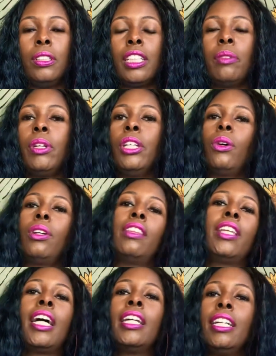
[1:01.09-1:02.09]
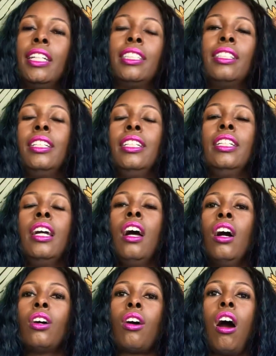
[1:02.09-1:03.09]
and we know that that is the
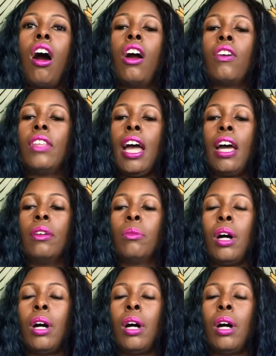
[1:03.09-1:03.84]
card that